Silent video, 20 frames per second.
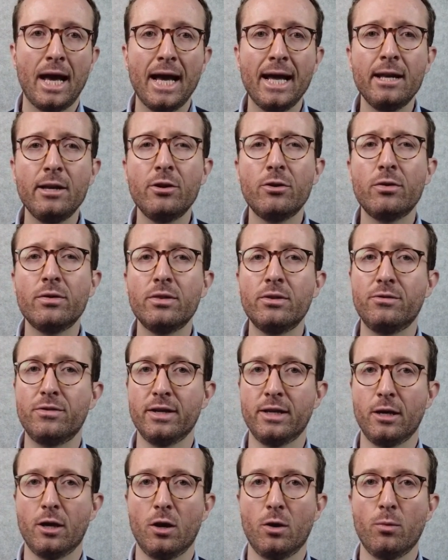Earlier in the
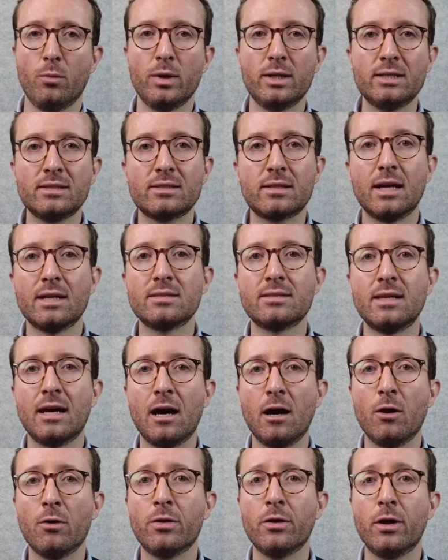video, we discussed
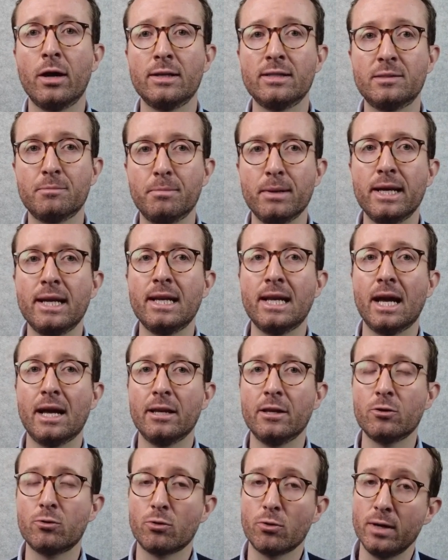how there has been an
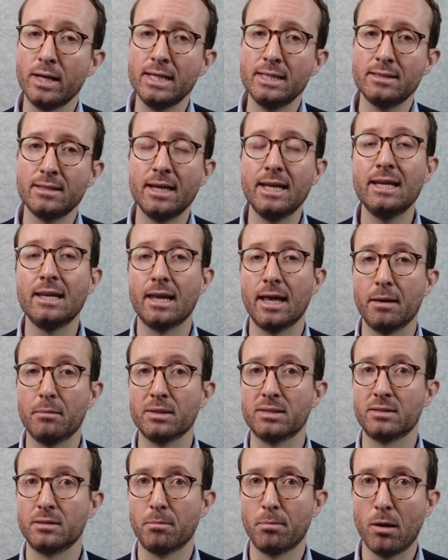increase in
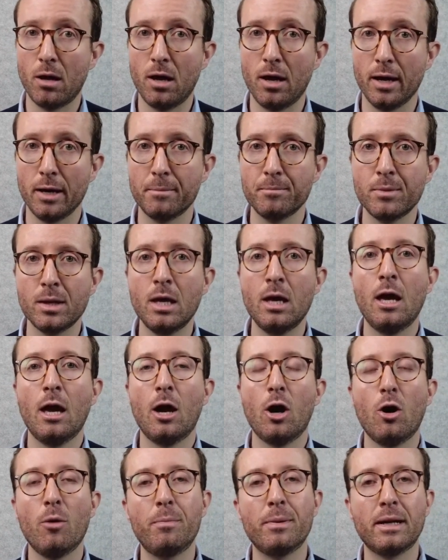labour supply,
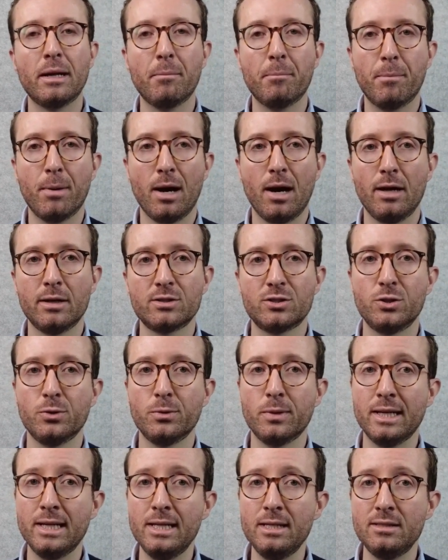helping in part to
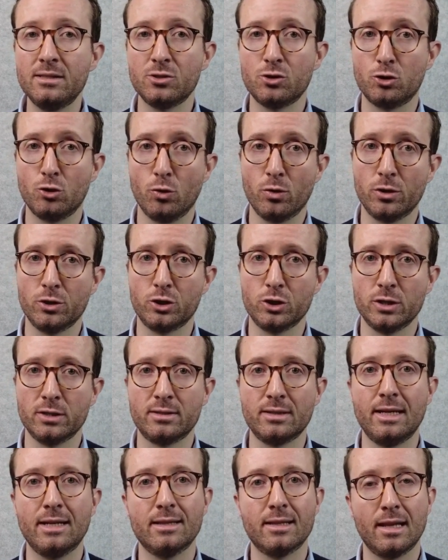ease
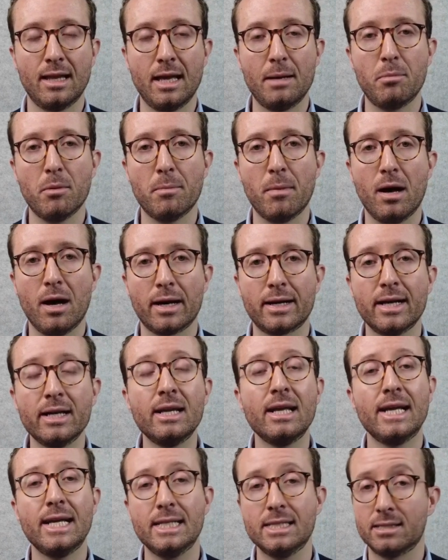shortages in the labour
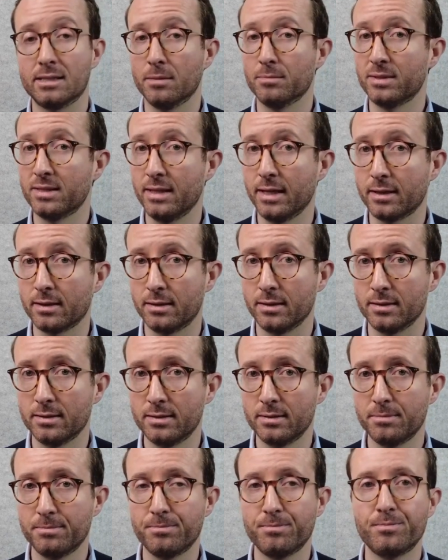market in some
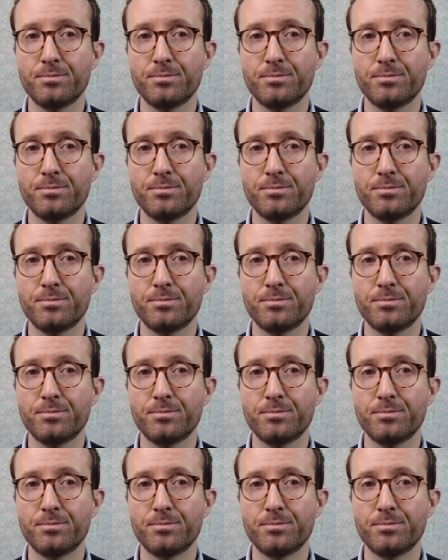sectors.